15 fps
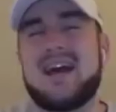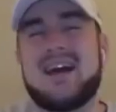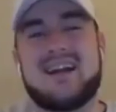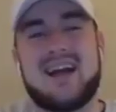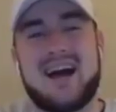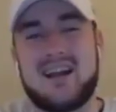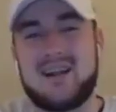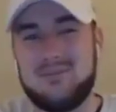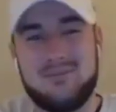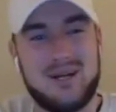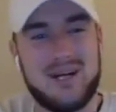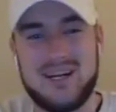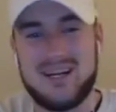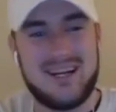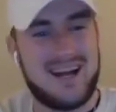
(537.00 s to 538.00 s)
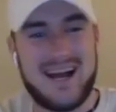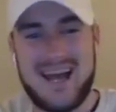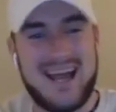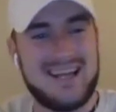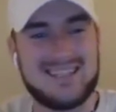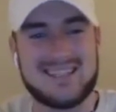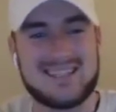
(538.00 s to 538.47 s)
Adam, I
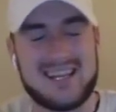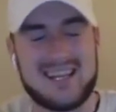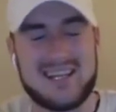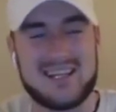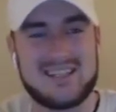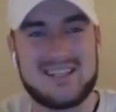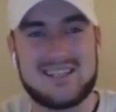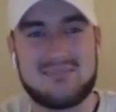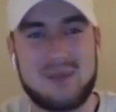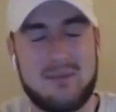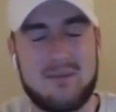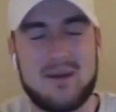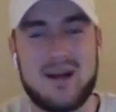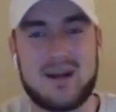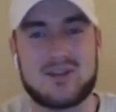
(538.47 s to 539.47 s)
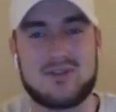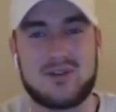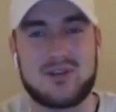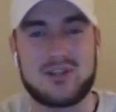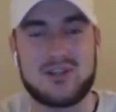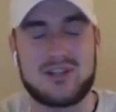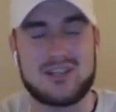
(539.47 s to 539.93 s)
hate to say this. This might be
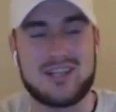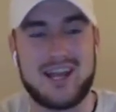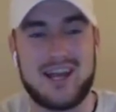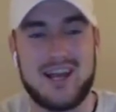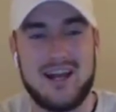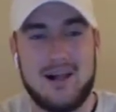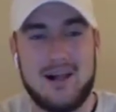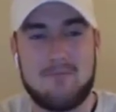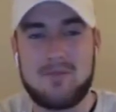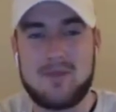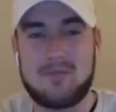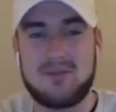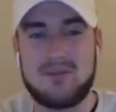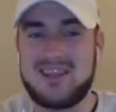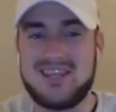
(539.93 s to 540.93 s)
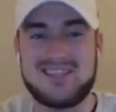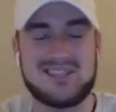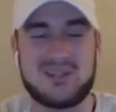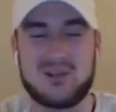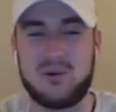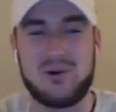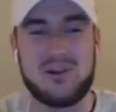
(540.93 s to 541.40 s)
controversial to say, but this
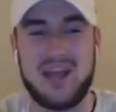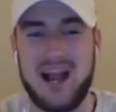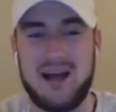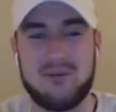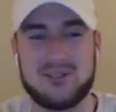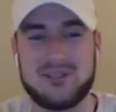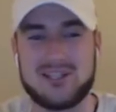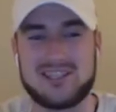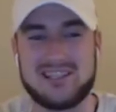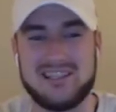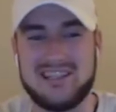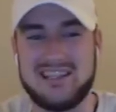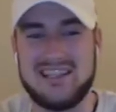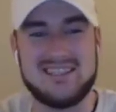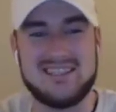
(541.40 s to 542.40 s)
is the one that I was just least